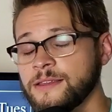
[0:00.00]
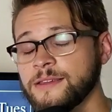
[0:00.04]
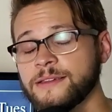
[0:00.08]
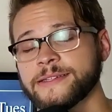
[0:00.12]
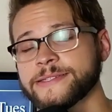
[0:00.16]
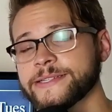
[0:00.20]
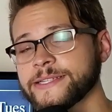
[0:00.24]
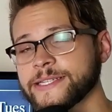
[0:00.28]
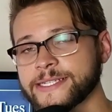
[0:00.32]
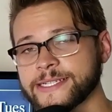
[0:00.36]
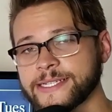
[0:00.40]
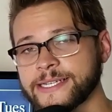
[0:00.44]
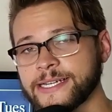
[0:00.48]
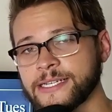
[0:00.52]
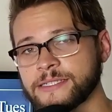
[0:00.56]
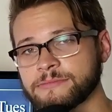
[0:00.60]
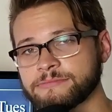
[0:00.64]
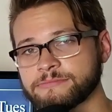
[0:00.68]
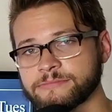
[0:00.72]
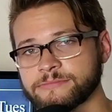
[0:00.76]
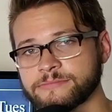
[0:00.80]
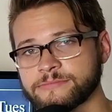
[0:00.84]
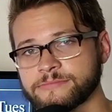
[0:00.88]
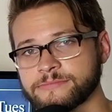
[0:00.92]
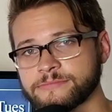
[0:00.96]
look it up.
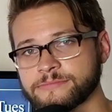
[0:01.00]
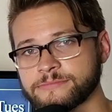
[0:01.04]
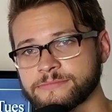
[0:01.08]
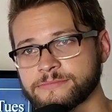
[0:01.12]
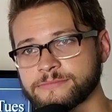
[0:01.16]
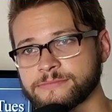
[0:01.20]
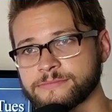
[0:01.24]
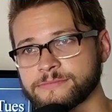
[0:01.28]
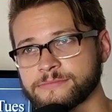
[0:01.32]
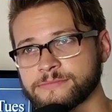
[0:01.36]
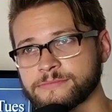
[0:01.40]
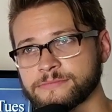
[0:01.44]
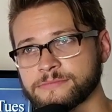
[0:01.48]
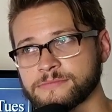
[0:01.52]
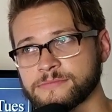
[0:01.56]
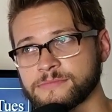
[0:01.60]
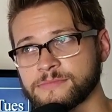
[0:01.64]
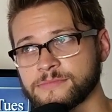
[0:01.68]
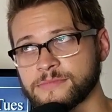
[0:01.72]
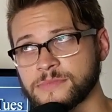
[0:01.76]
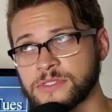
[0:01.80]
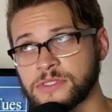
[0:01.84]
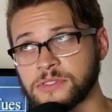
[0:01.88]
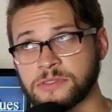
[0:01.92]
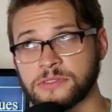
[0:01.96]

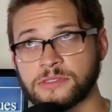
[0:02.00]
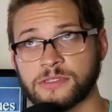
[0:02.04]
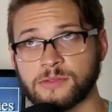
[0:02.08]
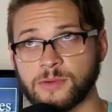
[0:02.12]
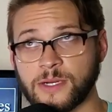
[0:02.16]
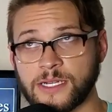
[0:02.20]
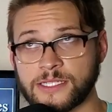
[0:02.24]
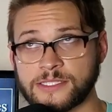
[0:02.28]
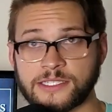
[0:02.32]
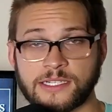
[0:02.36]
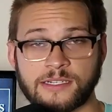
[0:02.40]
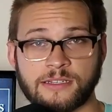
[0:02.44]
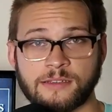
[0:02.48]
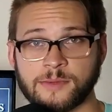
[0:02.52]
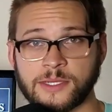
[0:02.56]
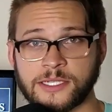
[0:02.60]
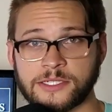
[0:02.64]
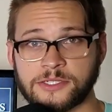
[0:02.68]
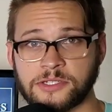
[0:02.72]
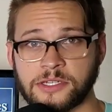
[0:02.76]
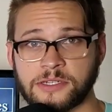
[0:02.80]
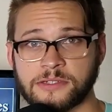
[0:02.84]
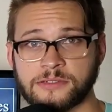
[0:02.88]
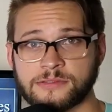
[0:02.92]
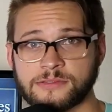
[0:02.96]
You could watch any of my
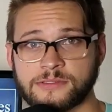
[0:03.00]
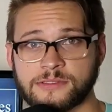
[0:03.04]
shows.